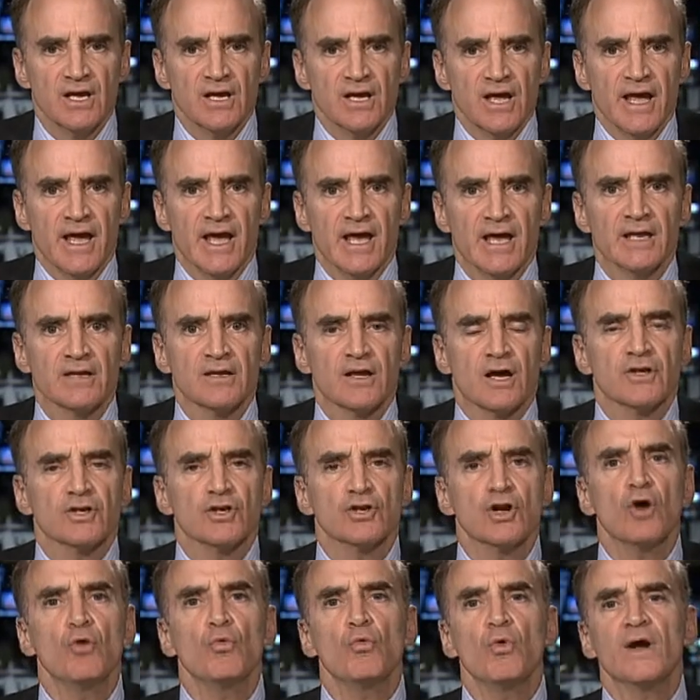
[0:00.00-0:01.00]
And you
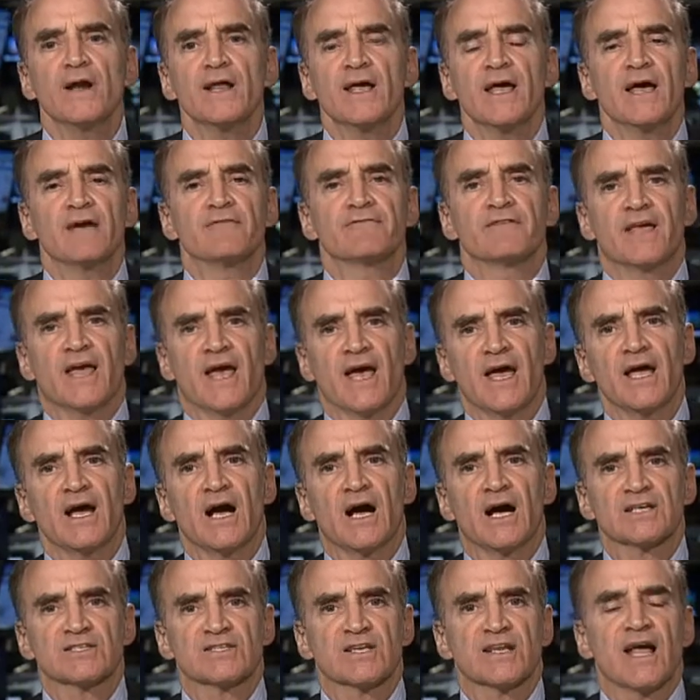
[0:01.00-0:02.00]
don't want to have
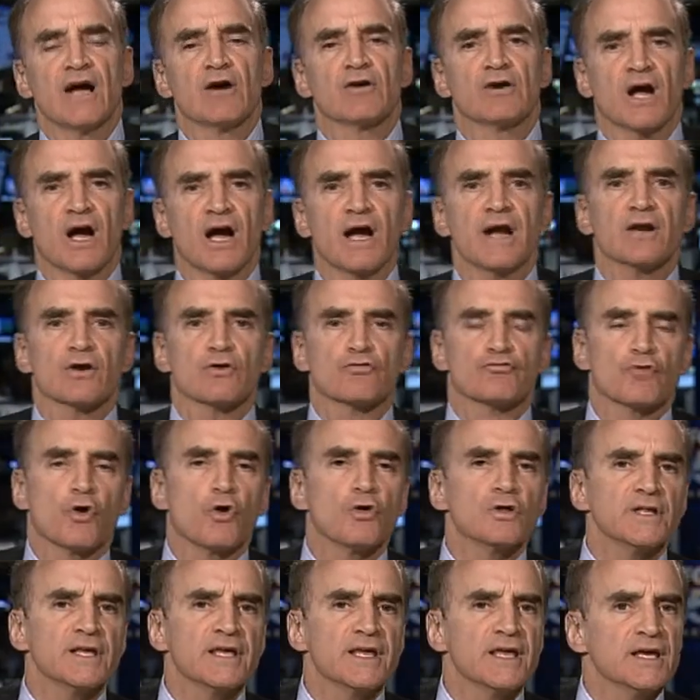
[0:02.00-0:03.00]
chaos and al-Qaeda
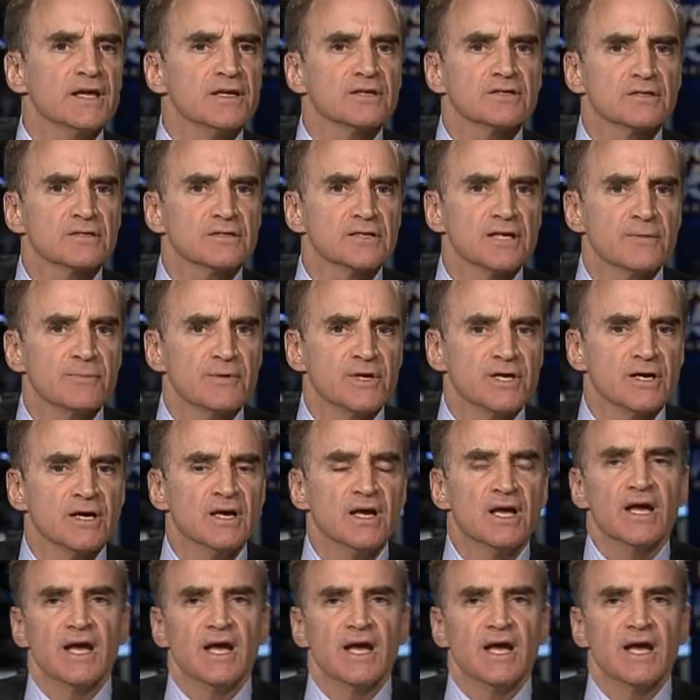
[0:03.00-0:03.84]
rolling into Libya.